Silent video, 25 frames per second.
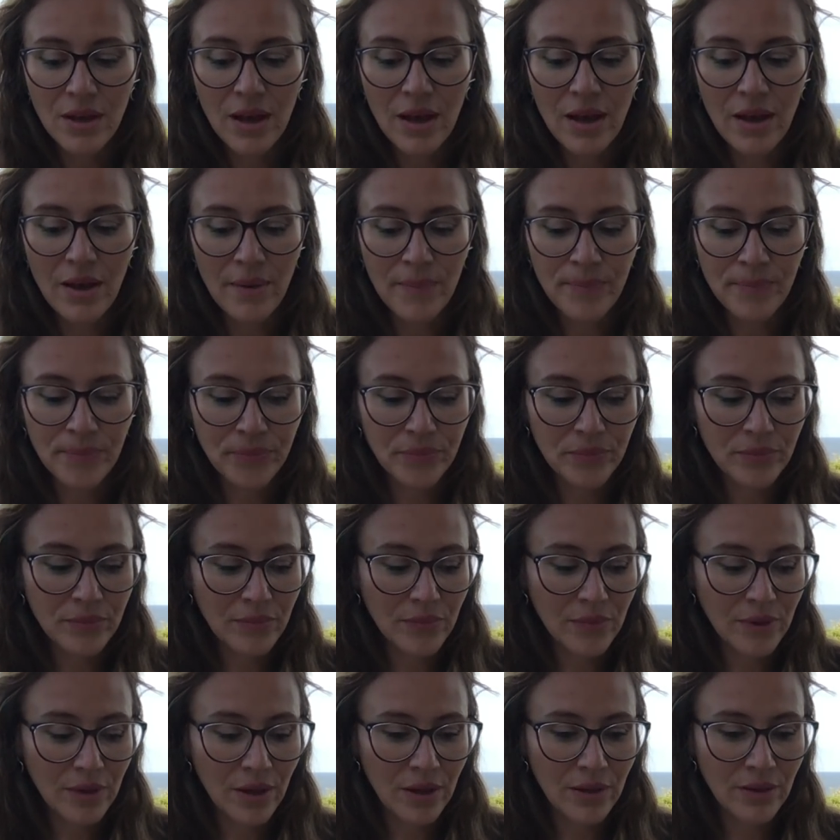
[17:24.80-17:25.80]
And
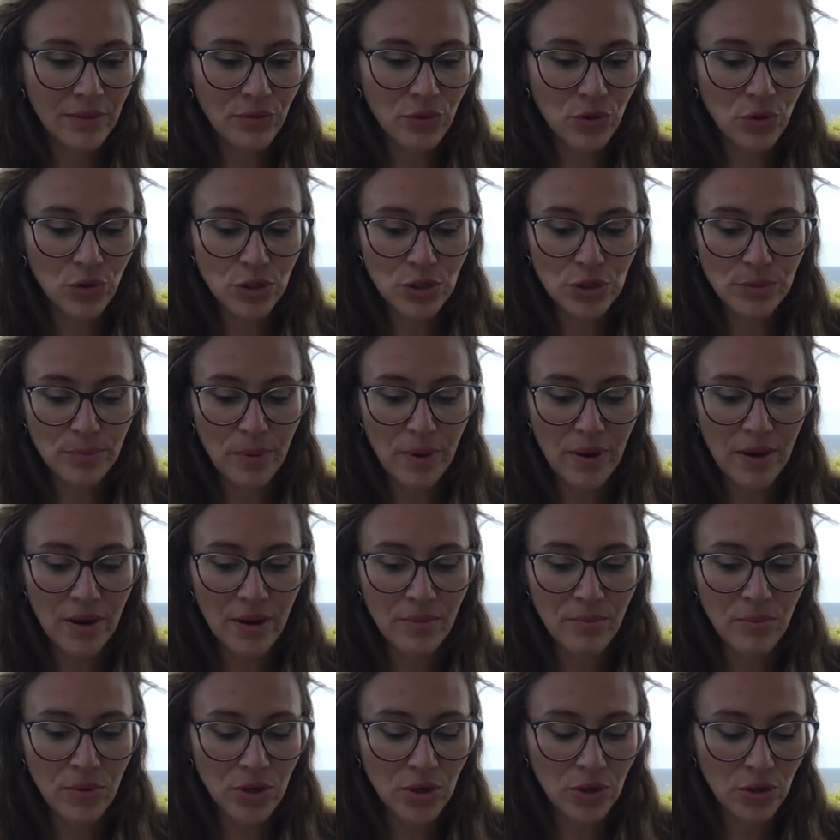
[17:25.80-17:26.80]
of course,
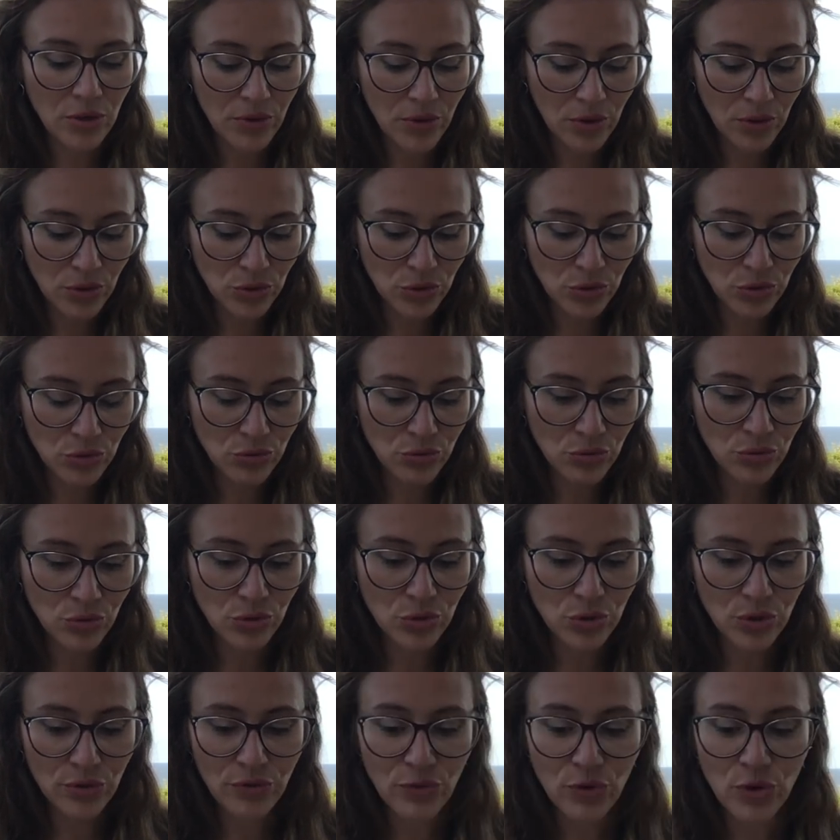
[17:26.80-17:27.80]
Mercury also
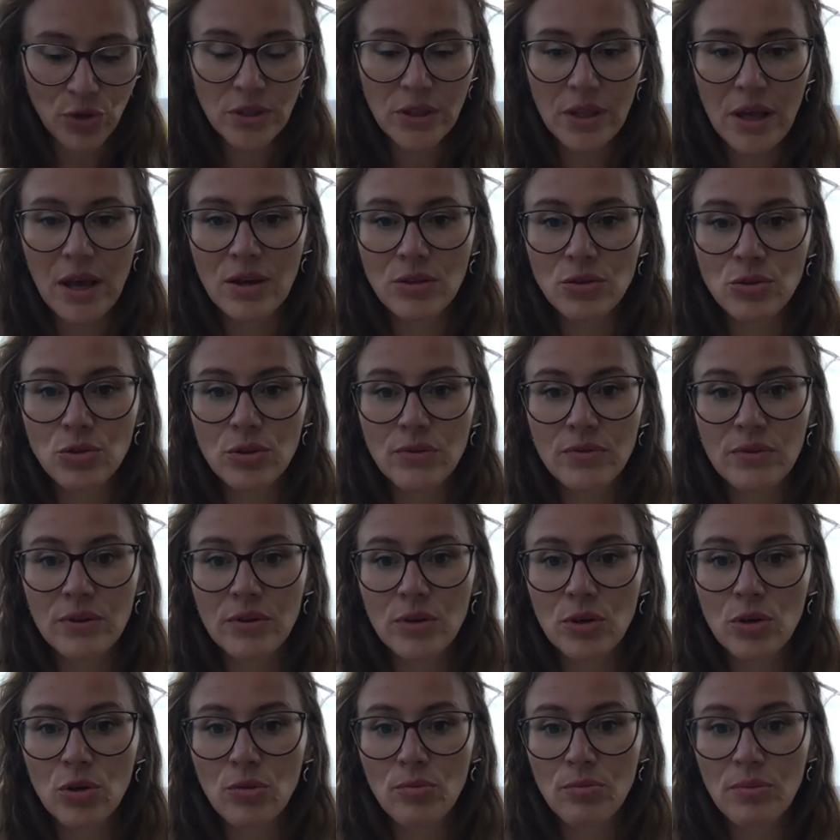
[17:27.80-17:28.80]
rules your fourth house. So if there
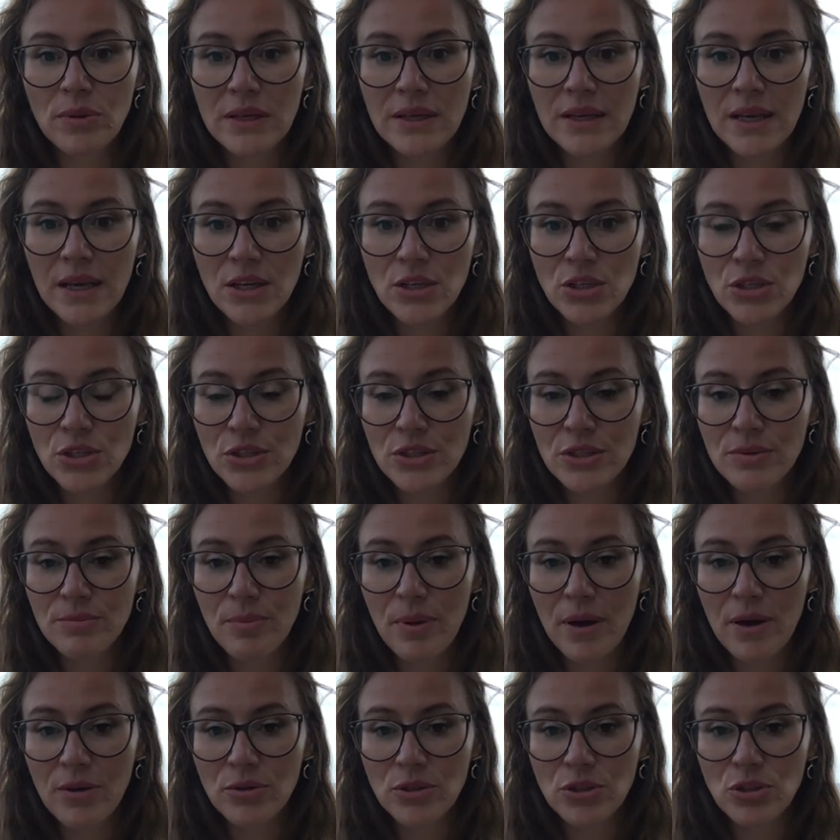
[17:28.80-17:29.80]
were complications and
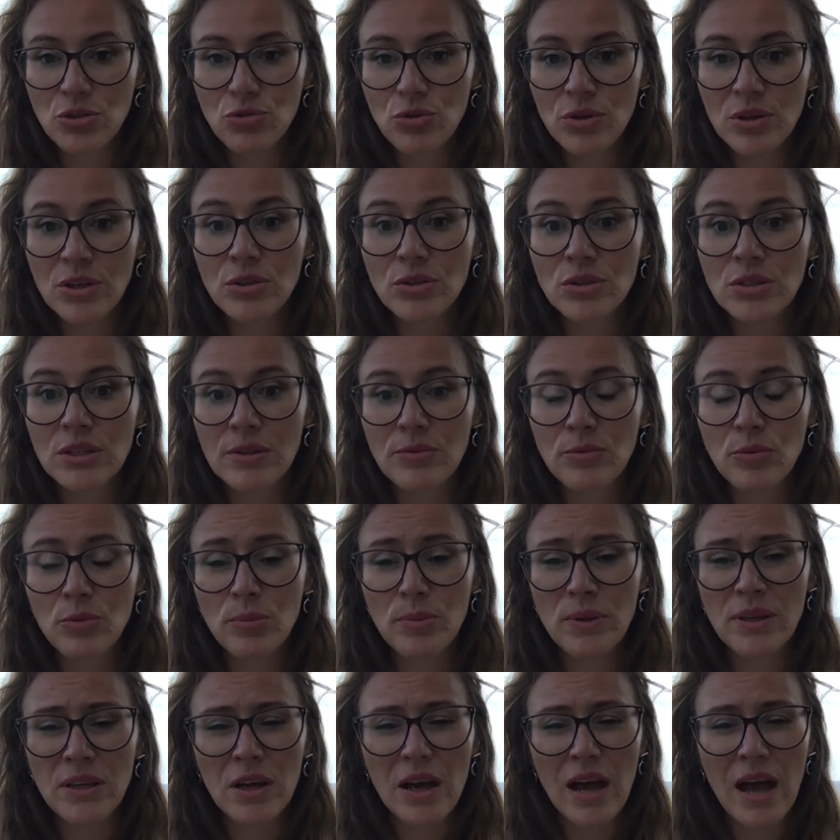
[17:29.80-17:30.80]
power struggles that would
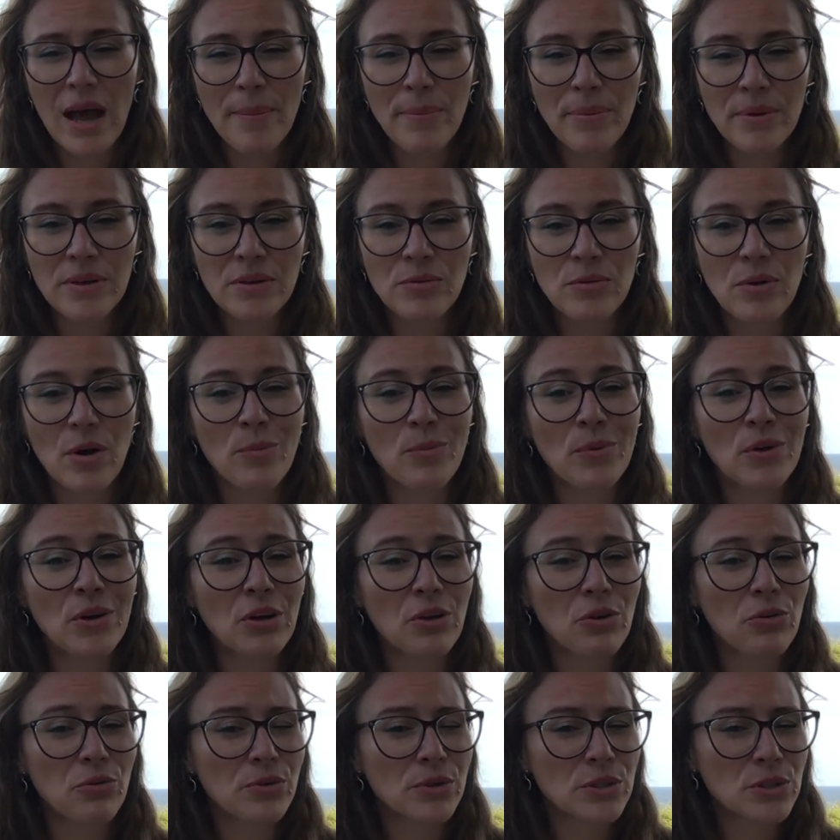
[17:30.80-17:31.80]
been happening while
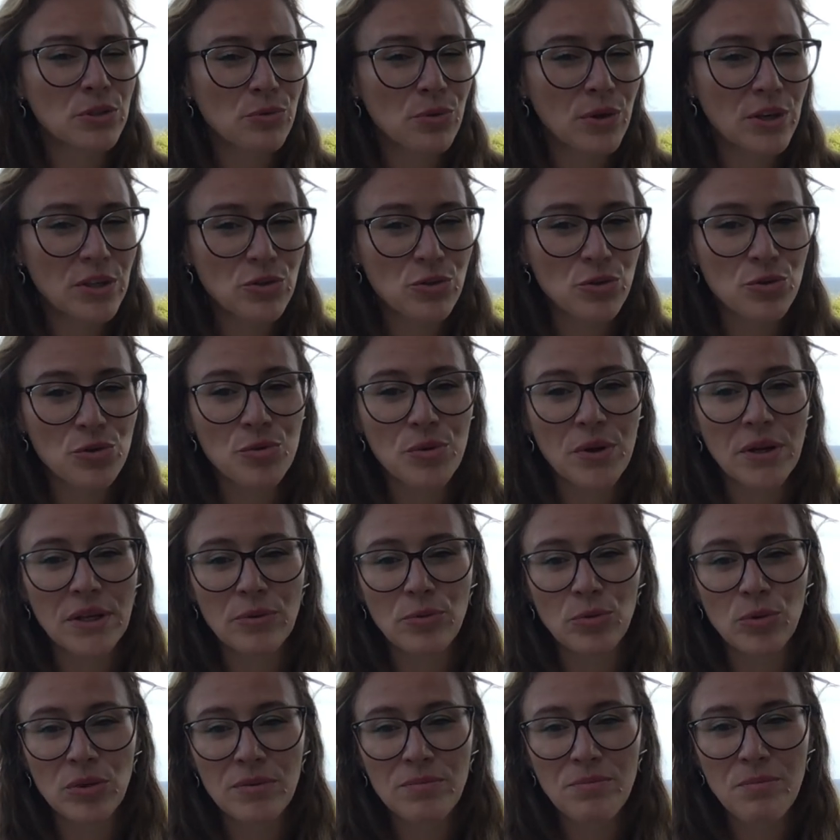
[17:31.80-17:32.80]
Mercury was retrograde
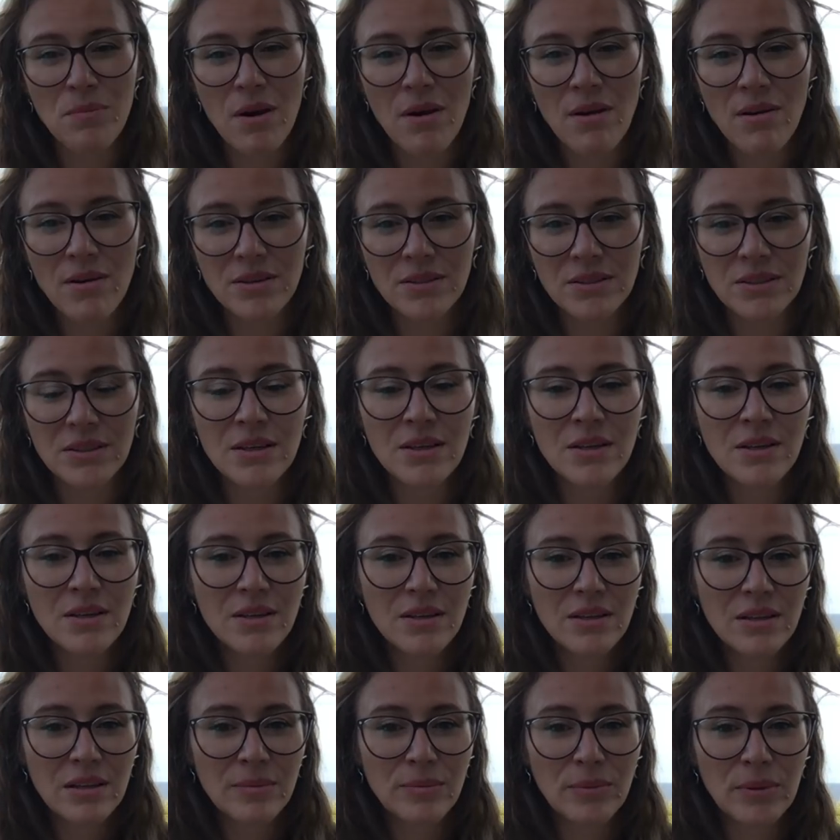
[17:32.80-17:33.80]
with Mars,
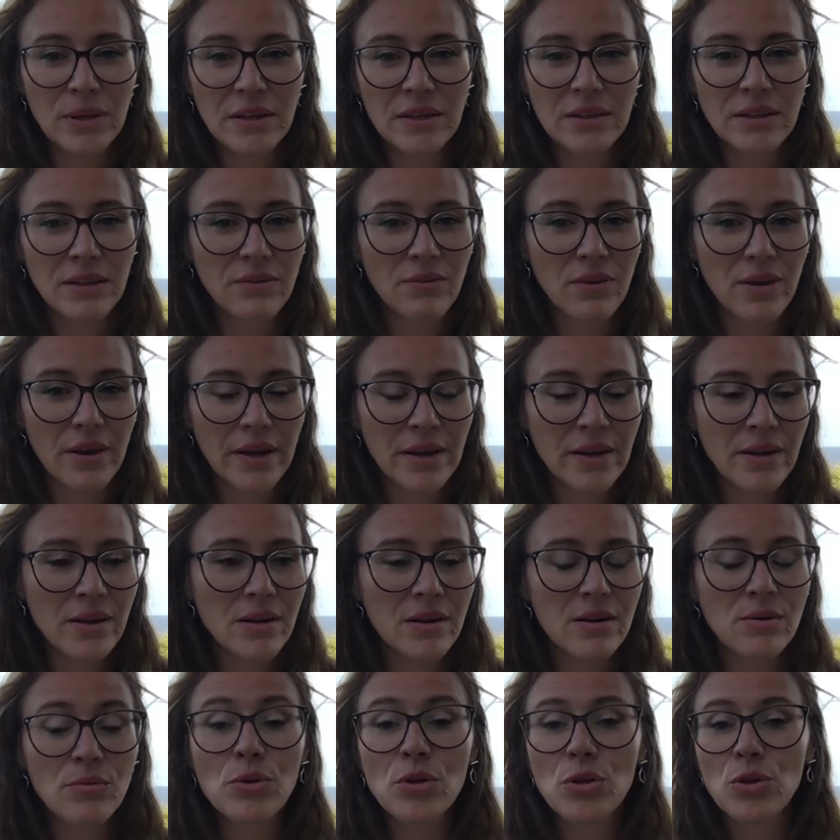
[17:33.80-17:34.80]
the planet of
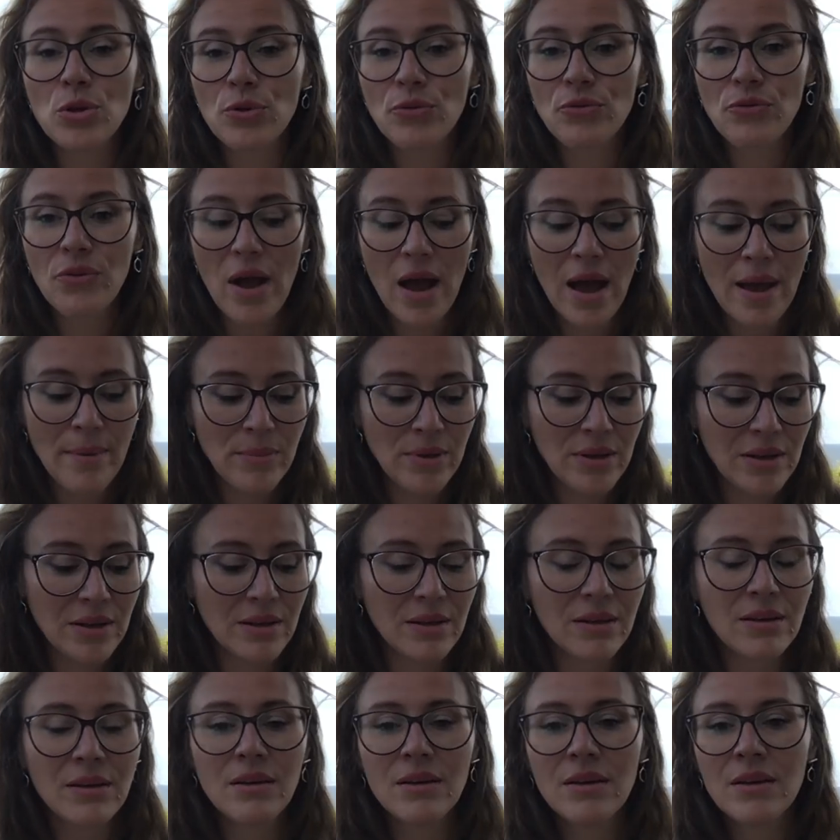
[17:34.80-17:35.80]
anger, with your
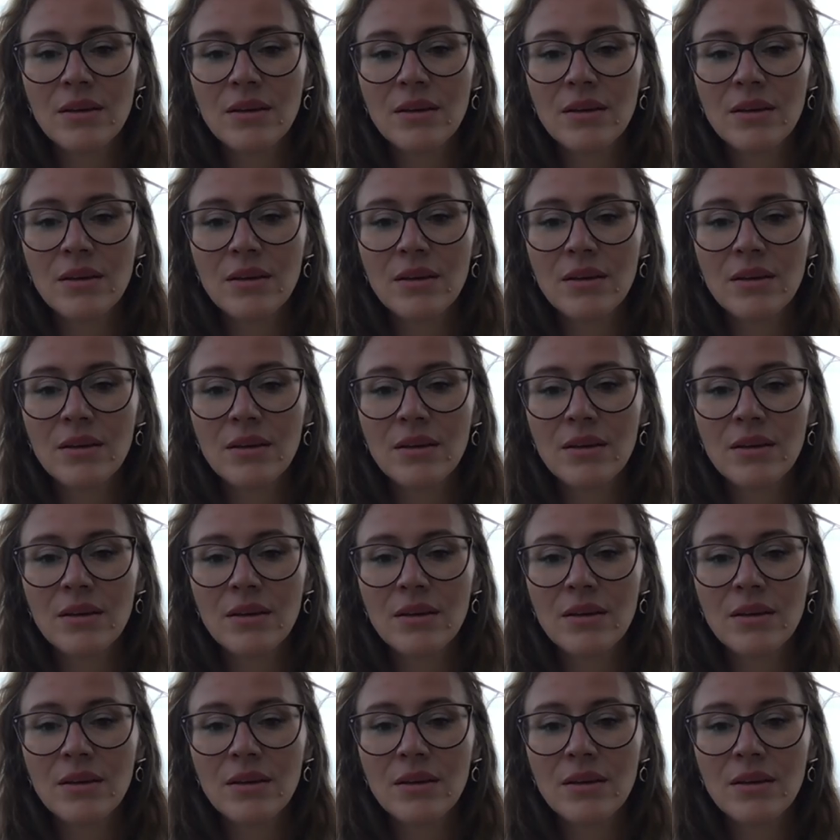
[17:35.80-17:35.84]
family,